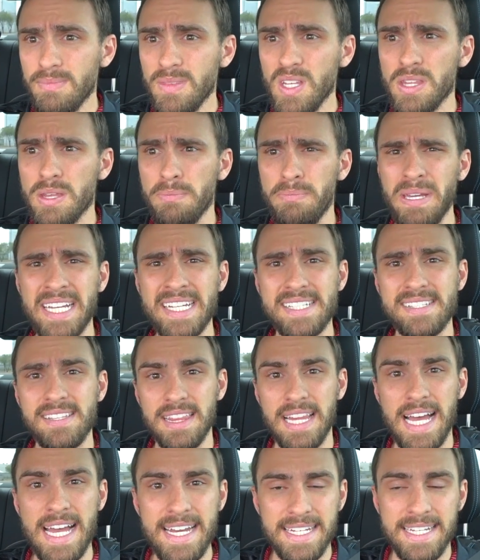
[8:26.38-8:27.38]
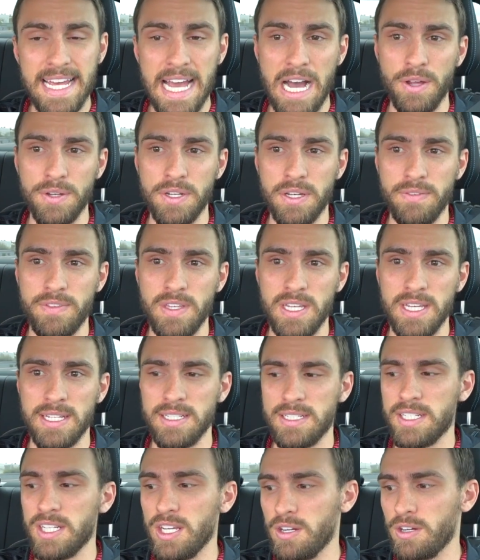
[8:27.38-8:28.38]
The biggest letdown of the
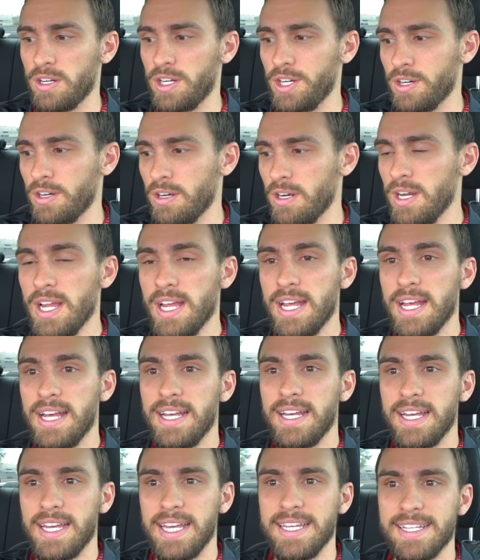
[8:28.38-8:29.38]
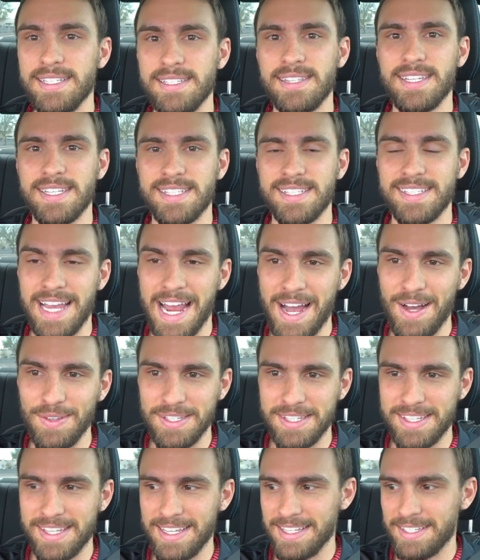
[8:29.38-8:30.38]
interior is the
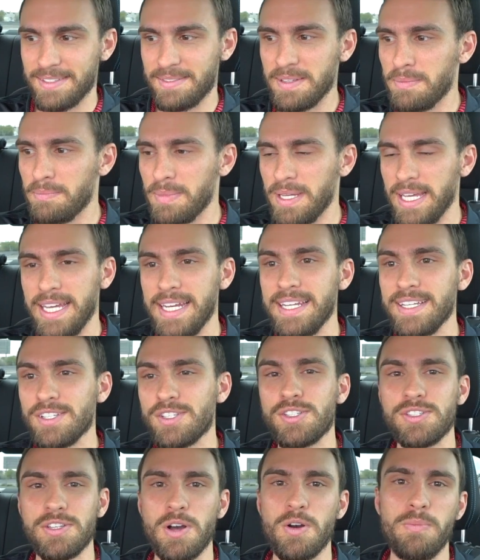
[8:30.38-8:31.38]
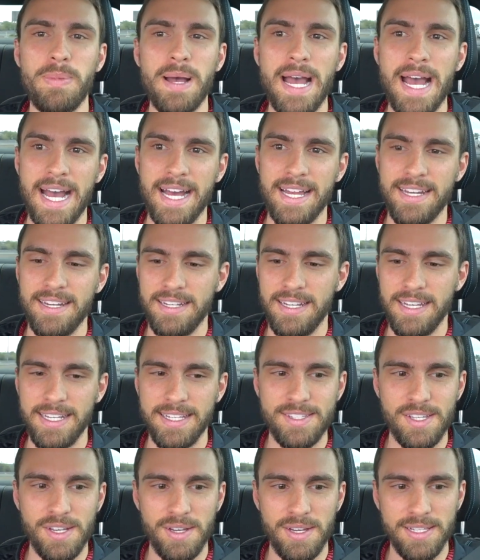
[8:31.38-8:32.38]
sound system. It is so bad.
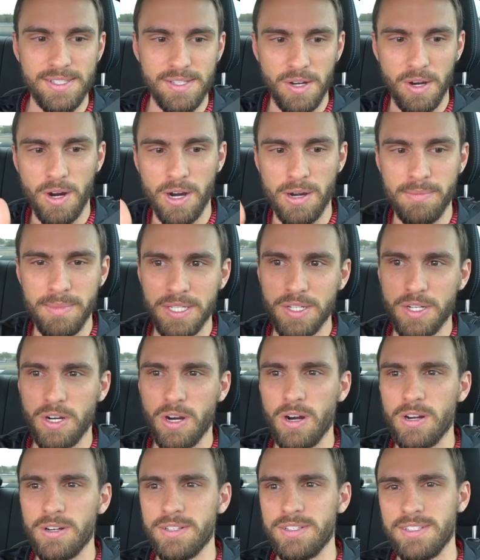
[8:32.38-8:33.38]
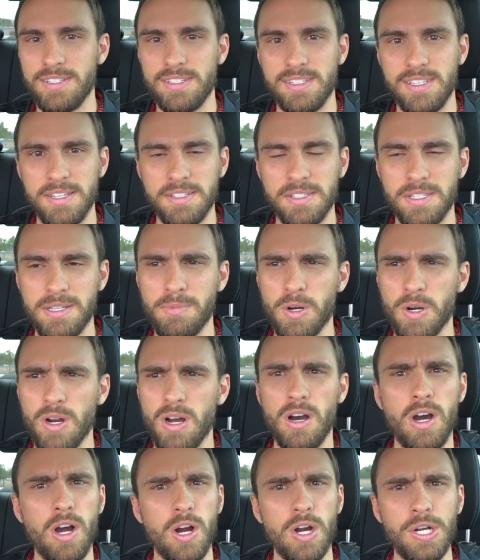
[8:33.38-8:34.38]
It's a Harman Kardon system, or
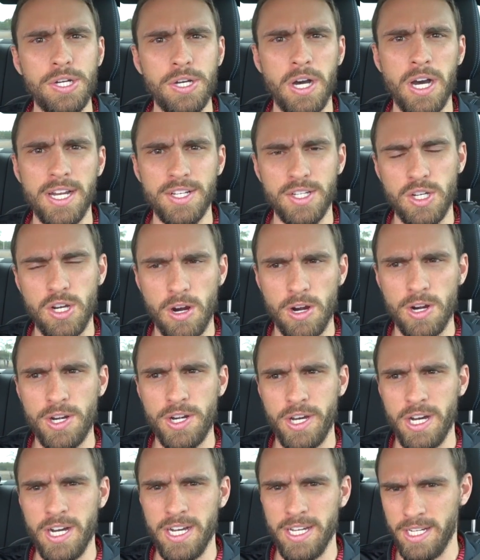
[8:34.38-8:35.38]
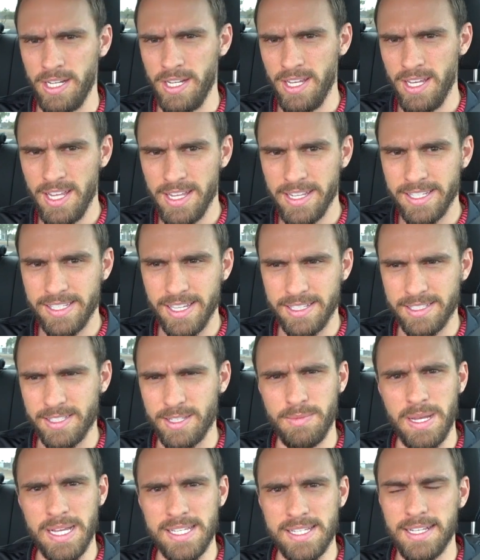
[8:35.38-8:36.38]
a hard-on Kardon
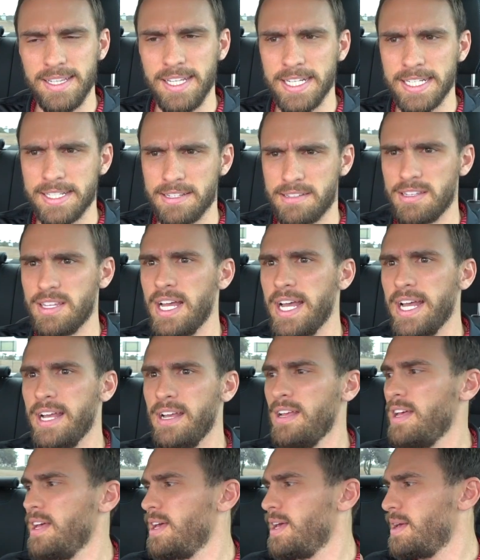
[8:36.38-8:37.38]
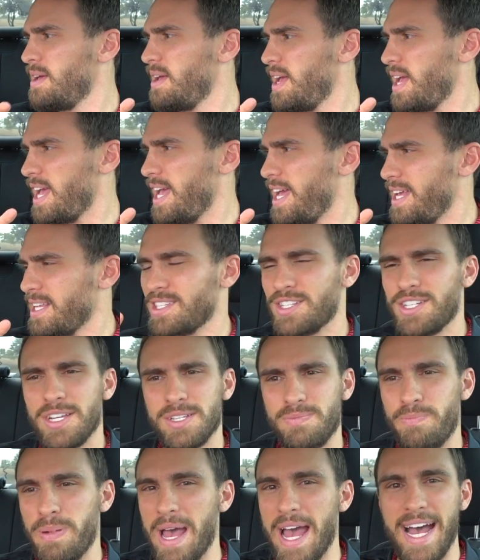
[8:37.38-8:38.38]
system, as I like to say. It's
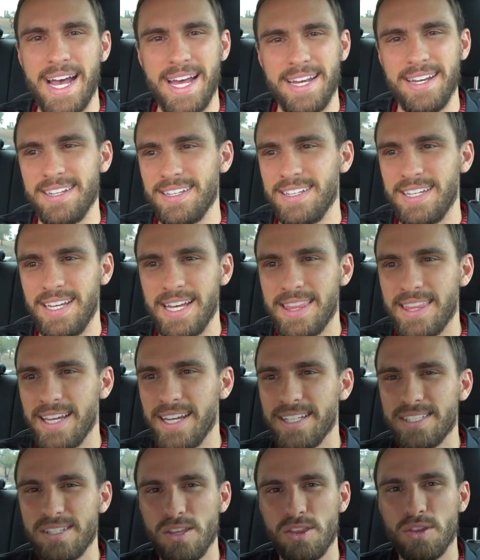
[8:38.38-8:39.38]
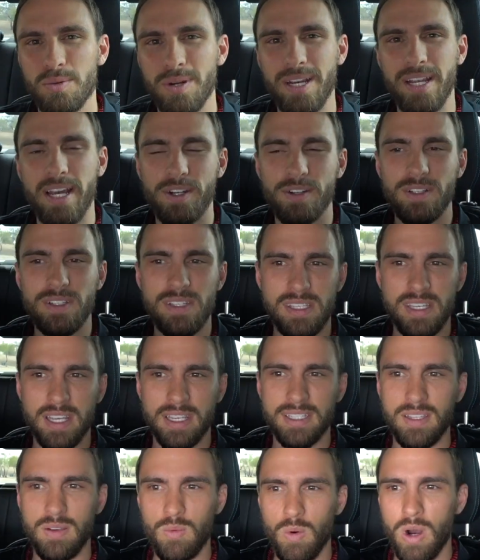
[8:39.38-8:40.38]
just bad. I think it's a
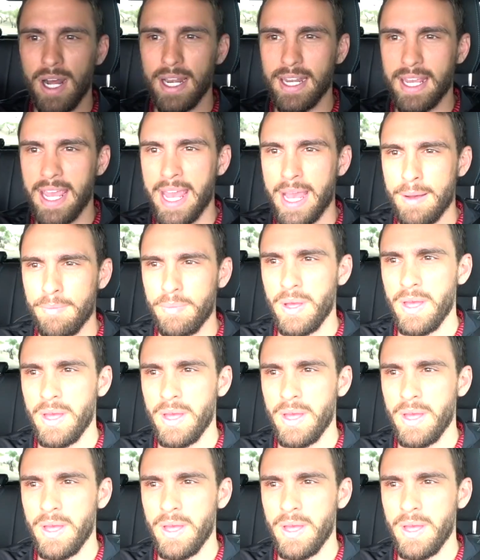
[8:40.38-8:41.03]
360 watt amp.